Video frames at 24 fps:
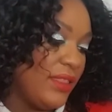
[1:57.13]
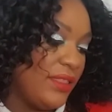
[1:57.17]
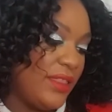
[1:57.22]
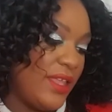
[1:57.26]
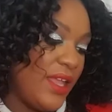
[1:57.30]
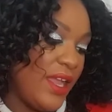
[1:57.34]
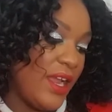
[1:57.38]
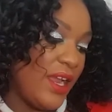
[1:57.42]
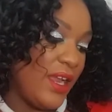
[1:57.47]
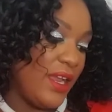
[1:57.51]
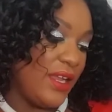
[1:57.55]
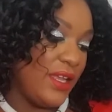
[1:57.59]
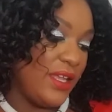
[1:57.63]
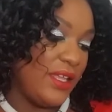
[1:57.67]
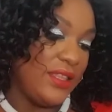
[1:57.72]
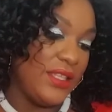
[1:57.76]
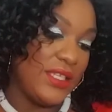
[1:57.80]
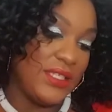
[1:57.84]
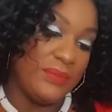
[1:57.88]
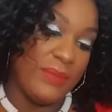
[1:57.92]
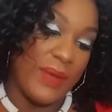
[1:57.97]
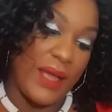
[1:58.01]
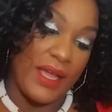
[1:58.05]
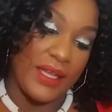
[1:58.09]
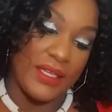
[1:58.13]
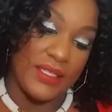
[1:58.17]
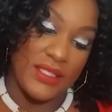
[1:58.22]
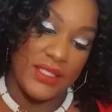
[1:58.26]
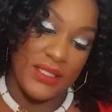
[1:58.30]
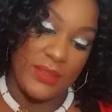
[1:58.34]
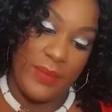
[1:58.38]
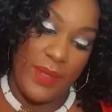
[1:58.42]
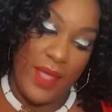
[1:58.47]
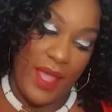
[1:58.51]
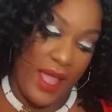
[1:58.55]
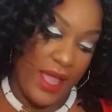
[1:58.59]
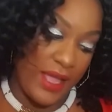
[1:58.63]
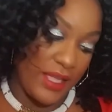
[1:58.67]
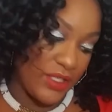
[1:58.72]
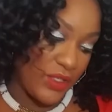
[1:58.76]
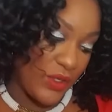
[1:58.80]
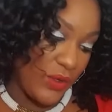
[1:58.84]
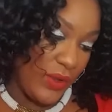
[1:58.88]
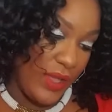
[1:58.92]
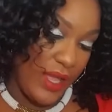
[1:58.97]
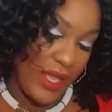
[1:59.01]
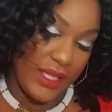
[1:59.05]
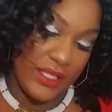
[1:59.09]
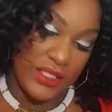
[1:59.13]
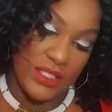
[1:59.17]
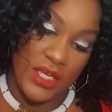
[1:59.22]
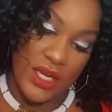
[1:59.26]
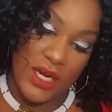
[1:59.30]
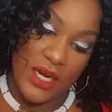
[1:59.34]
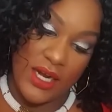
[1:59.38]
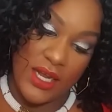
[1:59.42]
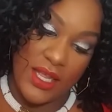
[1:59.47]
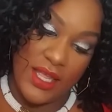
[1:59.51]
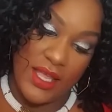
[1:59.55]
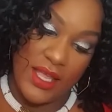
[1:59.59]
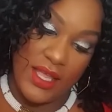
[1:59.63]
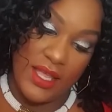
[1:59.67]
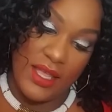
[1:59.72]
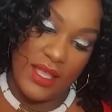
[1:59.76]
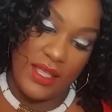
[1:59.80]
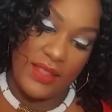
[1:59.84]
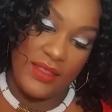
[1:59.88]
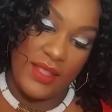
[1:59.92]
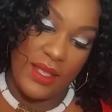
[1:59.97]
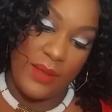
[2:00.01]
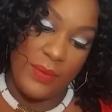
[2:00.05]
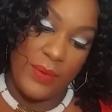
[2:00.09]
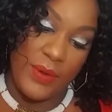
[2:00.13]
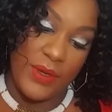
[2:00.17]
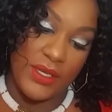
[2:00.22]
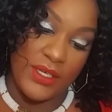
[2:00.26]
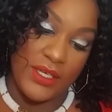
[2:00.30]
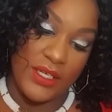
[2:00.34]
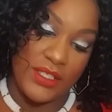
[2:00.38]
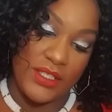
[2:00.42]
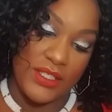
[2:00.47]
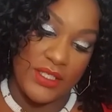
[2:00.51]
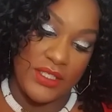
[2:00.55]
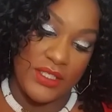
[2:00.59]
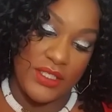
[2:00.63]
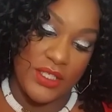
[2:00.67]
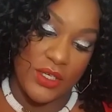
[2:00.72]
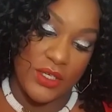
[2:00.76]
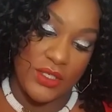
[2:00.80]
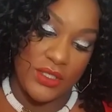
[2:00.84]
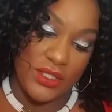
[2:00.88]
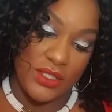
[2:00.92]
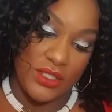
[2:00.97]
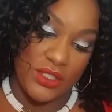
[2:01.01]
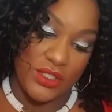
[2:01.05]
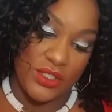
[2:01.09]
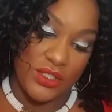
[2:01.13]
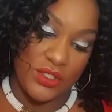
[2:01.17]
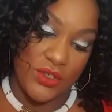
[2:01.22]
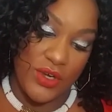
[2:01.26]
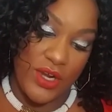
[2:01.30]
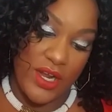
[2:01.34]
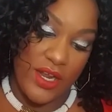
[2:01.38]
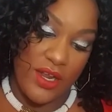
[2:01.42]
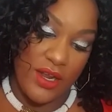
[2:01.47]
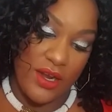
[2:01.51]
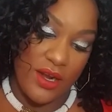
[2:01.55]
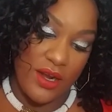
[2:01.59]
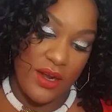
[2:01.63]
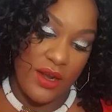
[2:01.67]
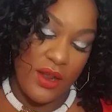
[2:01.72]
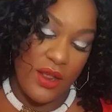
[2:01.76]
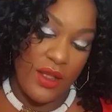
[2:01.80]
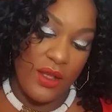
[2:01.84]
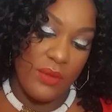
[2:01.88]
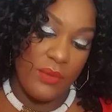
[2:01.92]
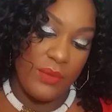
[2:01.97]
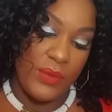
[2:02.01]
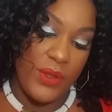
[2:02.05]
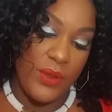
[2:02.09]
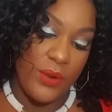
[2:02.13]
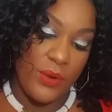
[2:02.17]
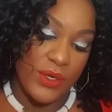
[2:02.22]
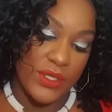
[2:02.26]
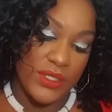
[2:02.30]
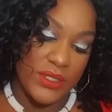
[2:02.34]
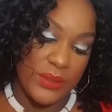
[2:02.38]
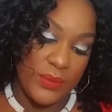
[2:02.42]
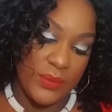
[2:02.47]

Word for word: There, in this box is packed. Okay, Target. They put the Dirt Destroyer Pure